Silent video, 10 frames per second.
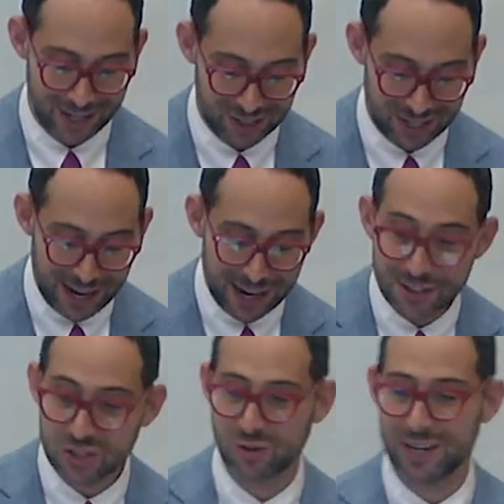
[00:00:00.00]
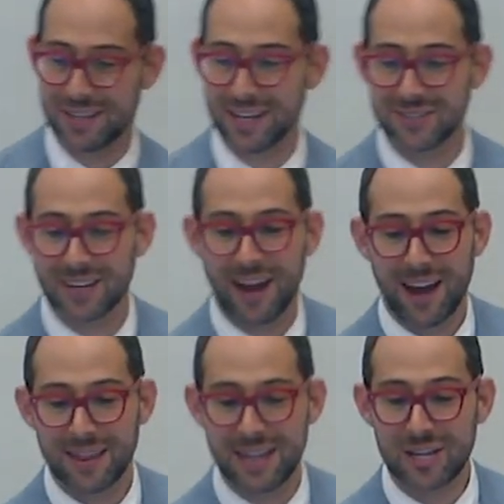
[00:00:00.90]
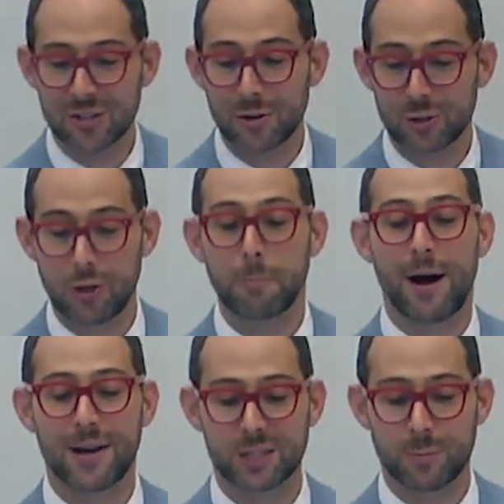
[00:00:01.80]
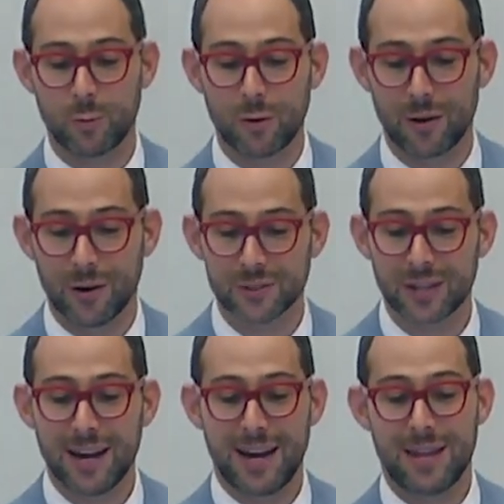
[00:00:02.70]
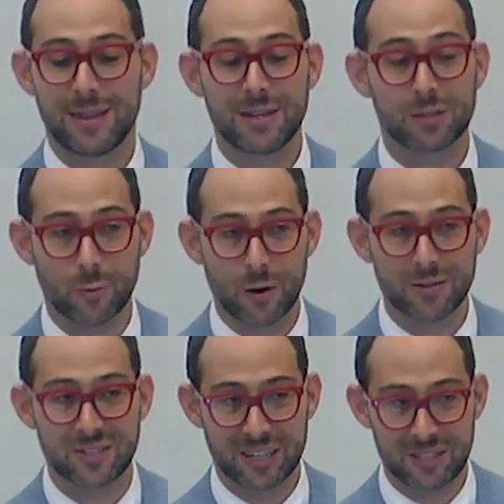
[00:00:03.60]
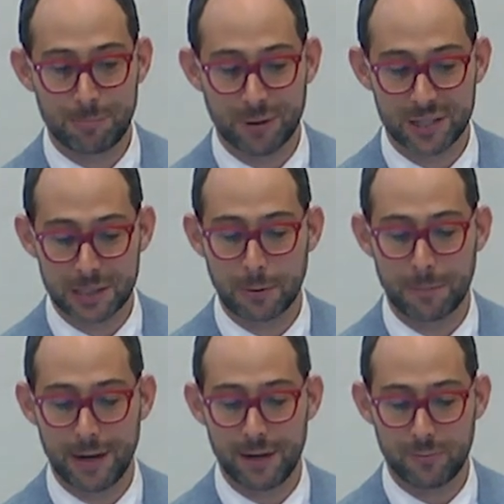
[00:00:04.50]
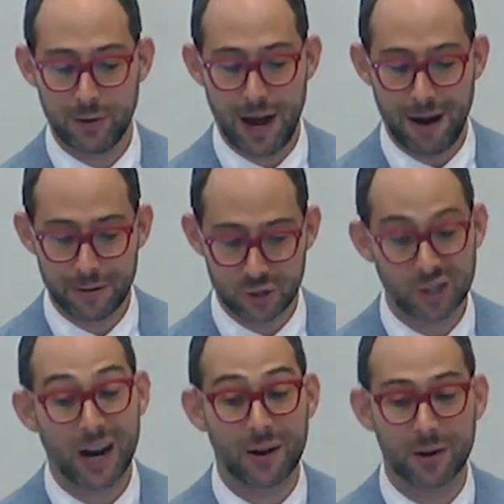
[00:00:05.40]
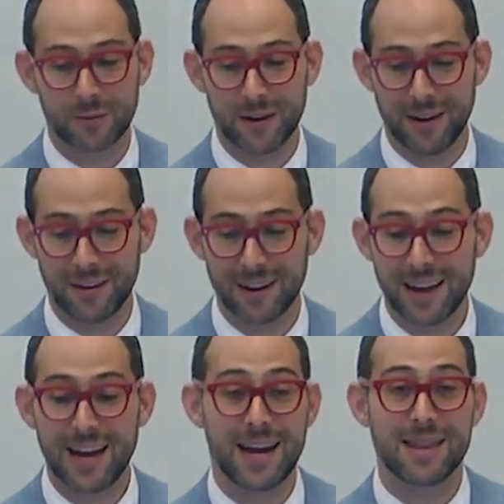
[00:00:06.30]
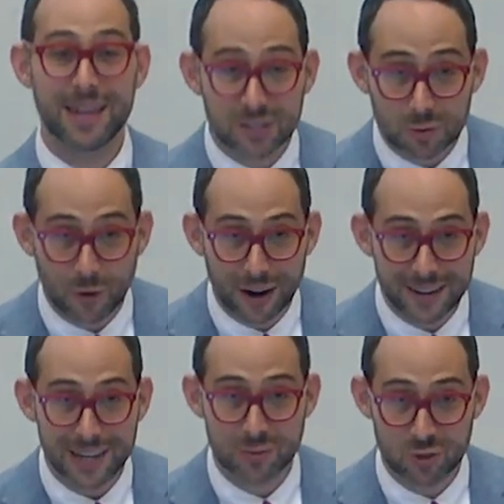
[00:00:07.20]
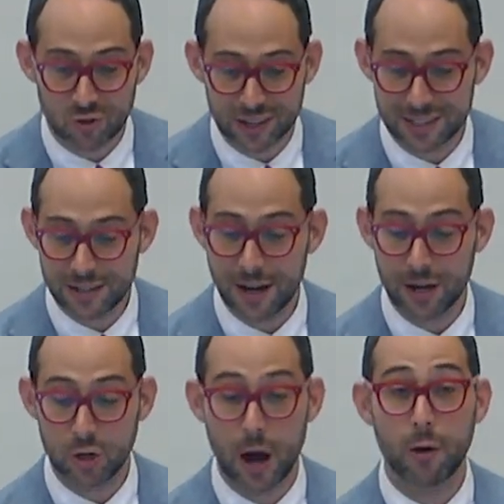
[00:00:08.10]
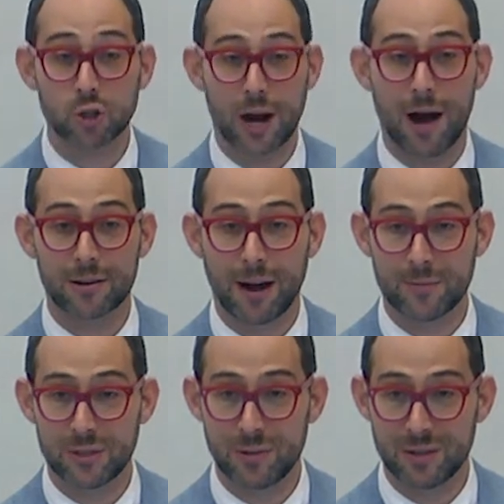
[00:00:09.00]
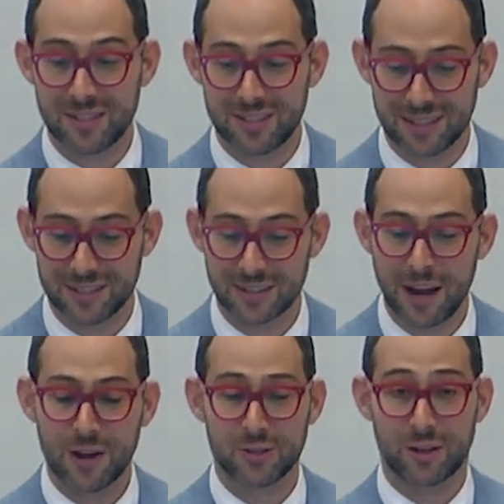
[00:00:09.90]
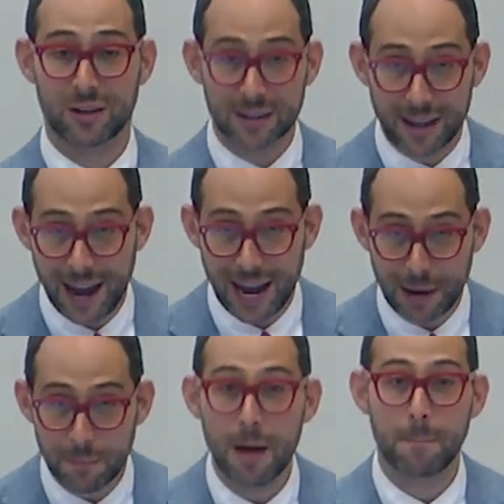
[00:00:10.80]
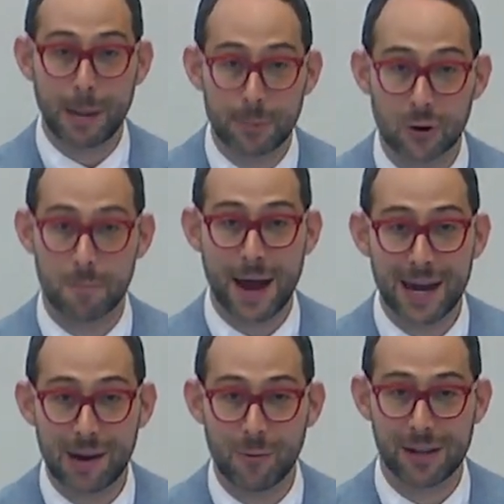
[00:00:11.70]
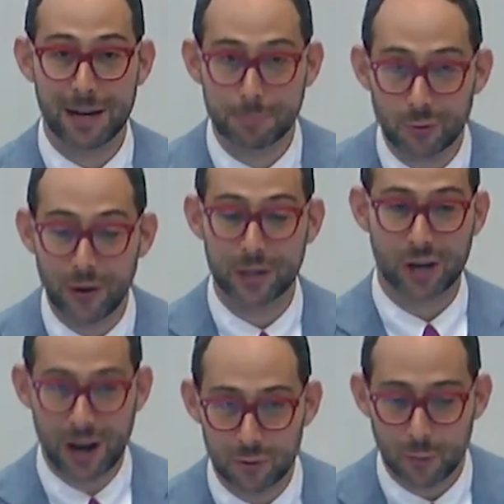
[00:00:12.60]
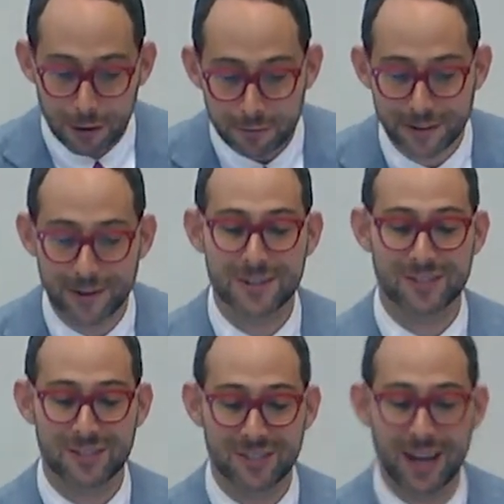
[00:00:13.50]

And just to illustrate this, these are two possible worlds. In this world, sixty plus is permitted. We have this child over here. In this one, it's restricted. No child comes into existence. So the claim people are making when they employ child welfare is to